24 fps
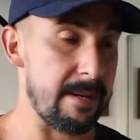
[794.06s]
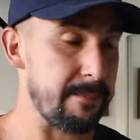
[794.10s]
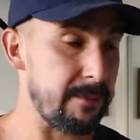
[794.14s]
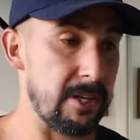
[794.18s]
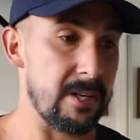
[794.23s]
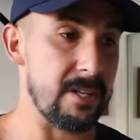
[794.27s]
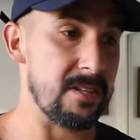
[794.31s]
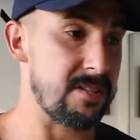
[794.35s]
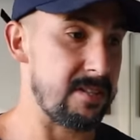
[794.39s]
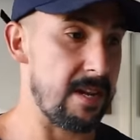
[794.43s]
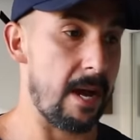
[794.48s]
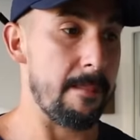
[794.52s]
I'm
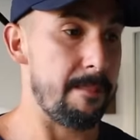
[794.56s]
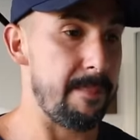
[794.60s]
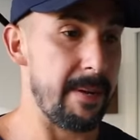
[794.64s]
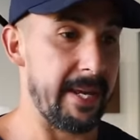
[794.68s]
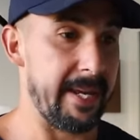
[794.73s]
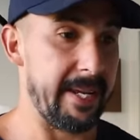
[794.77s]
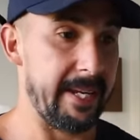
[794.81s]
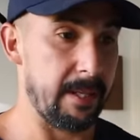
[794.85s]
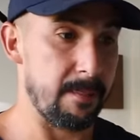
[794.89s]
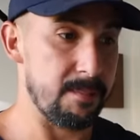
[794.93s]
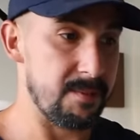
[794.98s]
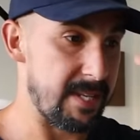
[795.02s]
going to stop
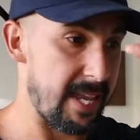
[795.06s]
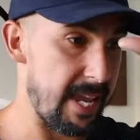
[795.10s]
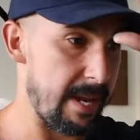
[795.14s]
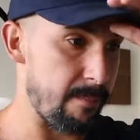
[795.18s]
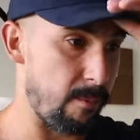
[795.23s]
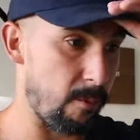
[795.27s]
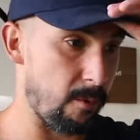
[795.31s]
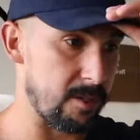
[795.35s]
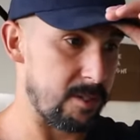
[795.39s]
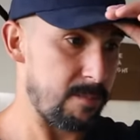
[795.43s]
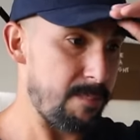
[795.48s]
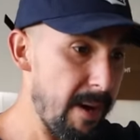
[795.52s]
picking up
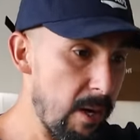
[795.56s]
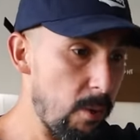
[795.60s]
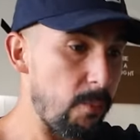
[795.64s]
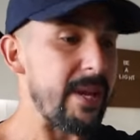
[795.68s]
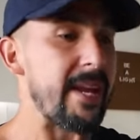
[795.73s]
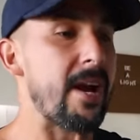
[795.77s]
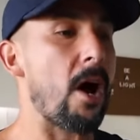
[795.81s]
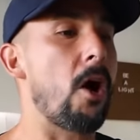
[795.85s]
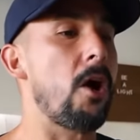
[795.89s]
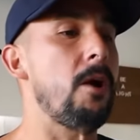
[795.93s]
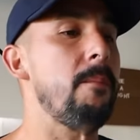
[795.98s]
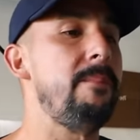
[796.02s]
skateboards, but
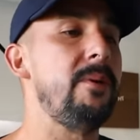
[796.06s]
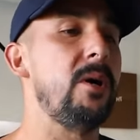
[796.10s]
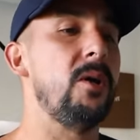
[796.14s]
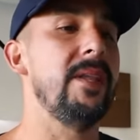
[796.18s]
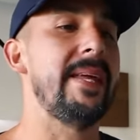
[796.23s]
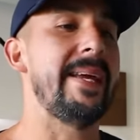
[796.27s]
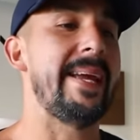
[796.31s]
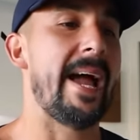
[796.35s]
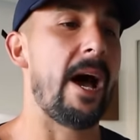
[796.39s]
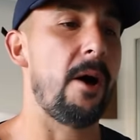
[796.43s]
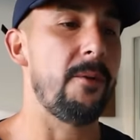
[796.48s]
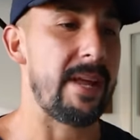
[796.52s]
we are
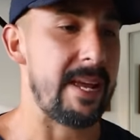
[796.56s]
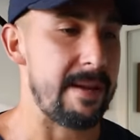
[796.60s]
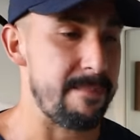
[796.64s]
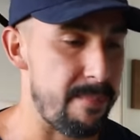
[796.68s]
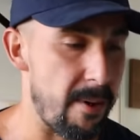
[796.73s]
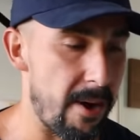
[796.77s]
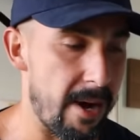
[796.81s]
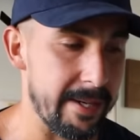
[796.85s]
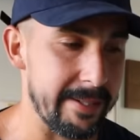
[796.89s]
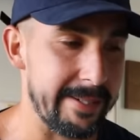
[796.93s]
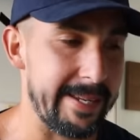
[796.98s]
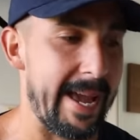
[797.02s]
building out a
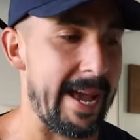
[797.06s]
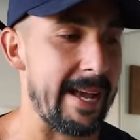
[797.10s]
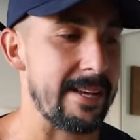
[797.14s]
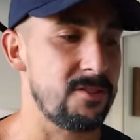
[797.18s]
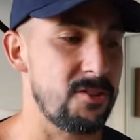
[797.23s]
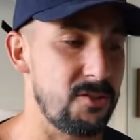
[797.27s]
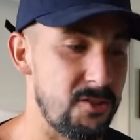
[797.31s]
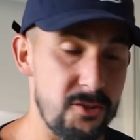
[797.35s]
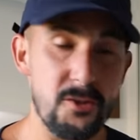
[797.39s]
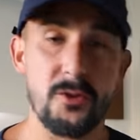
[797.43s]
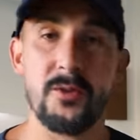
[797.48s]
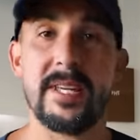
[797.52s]
podcast
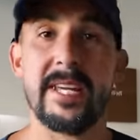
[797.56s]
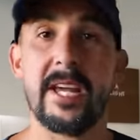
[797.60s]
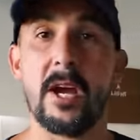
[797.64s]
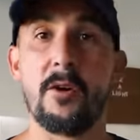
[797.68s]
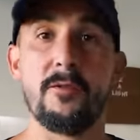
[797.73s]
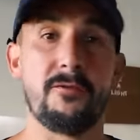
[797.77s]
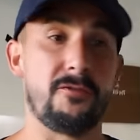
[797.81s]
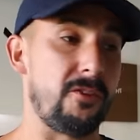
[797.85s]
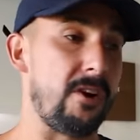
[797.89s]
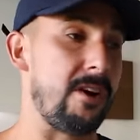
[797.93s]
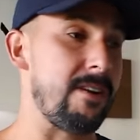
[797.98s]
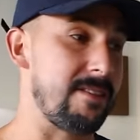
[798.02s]
studio
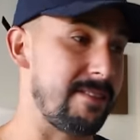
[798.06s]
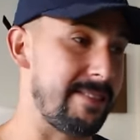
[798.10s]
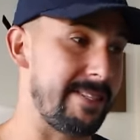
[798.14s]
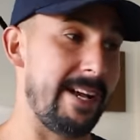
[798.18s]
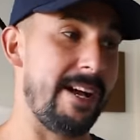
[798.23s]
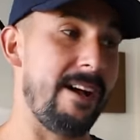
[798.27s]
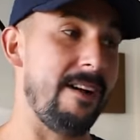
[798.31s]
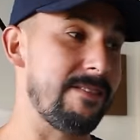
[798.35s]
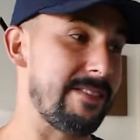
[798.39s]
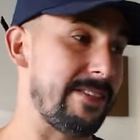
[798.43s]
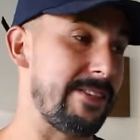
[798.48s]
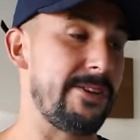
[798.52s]
for
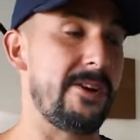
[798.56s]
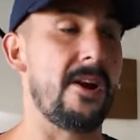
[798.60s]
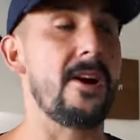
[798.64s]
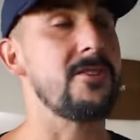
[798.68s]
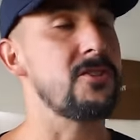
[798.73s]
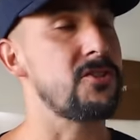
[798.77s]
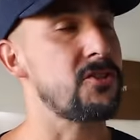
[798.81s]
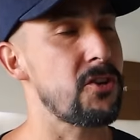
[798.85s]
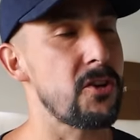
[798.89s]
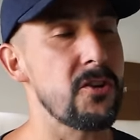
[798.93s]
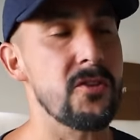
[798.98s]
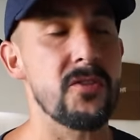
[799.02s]
ourselves, and there are
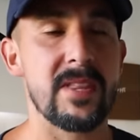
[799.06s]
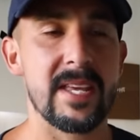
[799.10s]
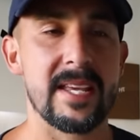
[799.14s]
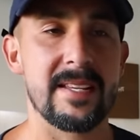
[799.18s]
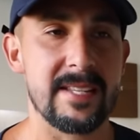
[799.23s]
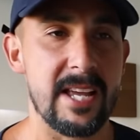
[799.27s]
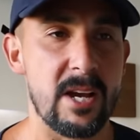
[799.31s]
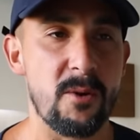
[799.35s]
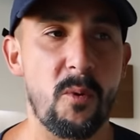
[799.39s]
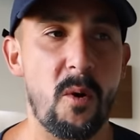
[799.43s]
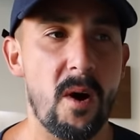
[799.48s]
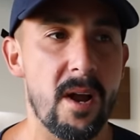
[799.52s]
certain things
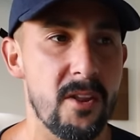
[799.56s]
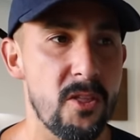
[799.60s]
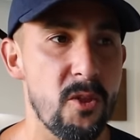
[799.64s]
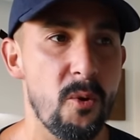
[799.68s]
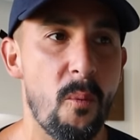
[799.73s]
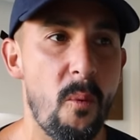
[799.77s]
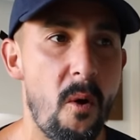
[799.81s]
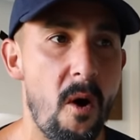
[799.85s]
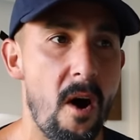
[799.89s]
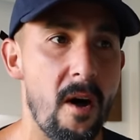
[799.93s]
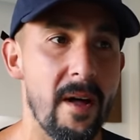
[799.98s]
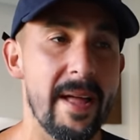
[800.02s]
I want on
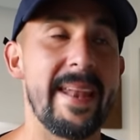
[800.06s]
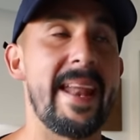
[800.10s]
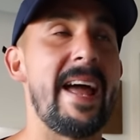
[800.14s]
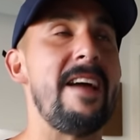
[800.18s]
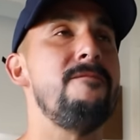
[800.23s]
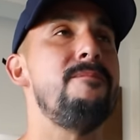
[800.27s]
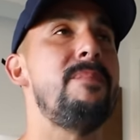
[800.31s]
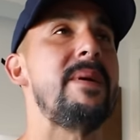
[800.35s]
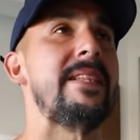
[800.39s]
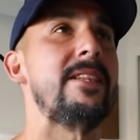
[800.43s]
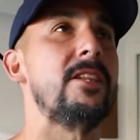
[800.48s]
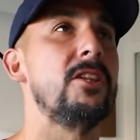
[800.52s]
the wall, and
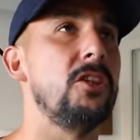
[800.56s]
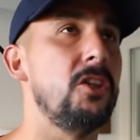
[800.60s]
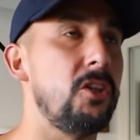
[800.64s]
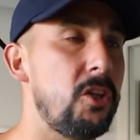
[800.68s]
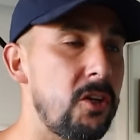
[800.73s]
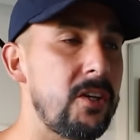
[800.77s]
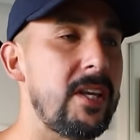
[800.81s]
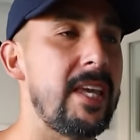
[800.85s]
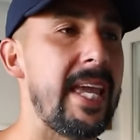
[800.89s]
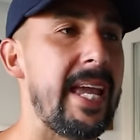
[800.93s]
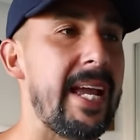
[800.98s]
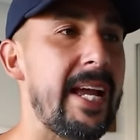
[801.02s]
I've been
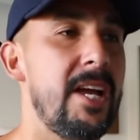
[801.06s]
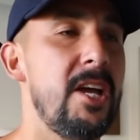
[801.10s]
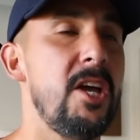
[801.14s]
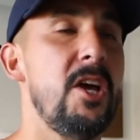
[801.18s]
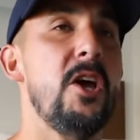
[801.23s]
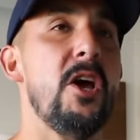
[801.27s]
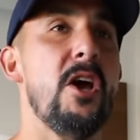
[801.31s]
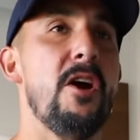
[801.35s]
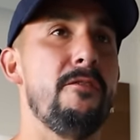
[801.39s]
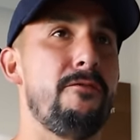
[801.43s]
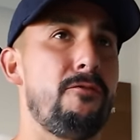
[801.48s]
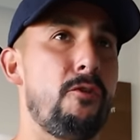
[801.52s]
looking
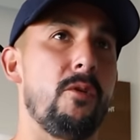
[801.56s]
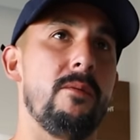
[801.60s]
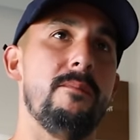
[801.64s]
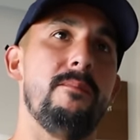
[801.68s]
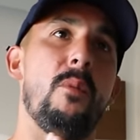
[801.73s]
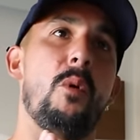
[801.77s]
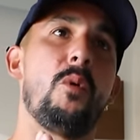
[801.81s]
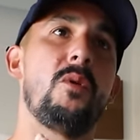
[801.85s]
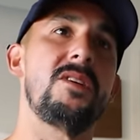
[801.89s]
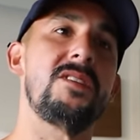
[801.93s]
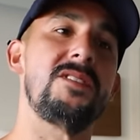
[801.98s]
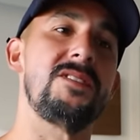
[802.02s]
for
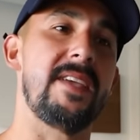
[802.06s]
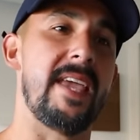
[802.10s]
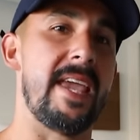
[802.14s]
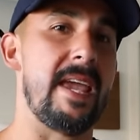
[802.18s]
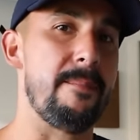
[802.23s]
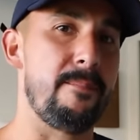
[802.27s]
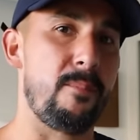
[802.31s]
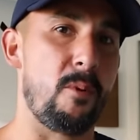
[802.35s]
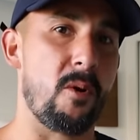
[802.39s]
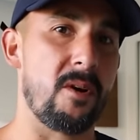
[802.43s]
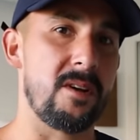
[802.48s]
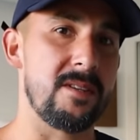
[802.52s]
more
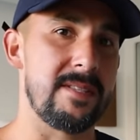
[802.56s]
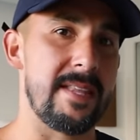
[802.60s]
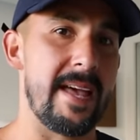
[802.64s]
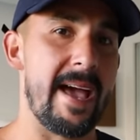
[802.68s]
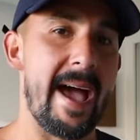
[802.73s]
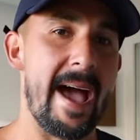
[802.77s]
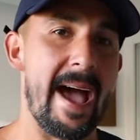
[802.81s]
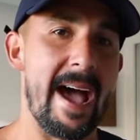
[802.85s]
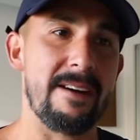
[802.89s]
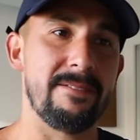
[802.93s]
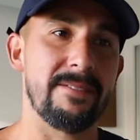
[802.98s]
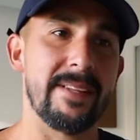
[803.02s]
skateboards that
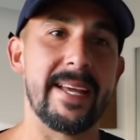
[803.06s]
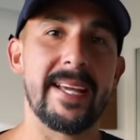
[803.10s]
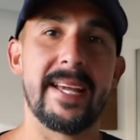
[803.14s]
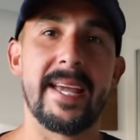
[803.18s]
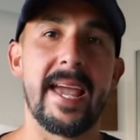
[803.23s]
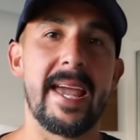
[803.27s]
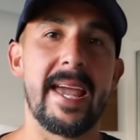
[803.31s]
have like